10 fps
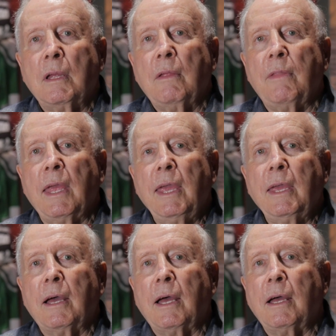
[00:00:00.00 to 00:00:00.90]
They
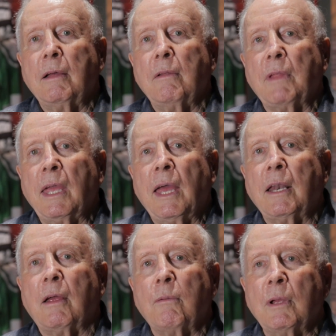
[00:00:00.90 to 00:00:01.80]
had
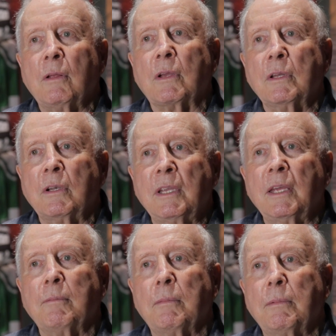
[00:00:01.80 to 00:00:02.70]
a real good
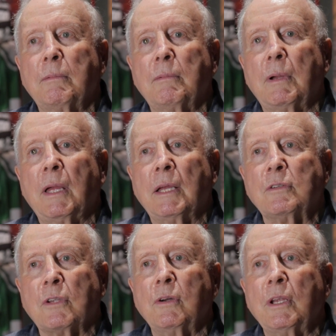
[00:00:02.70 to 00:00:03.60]
team, and
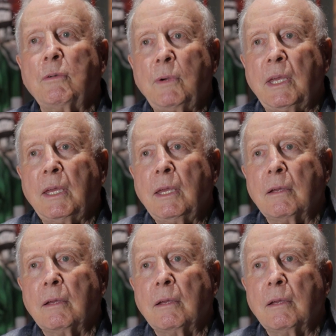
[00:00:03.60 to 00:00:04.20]
so did we.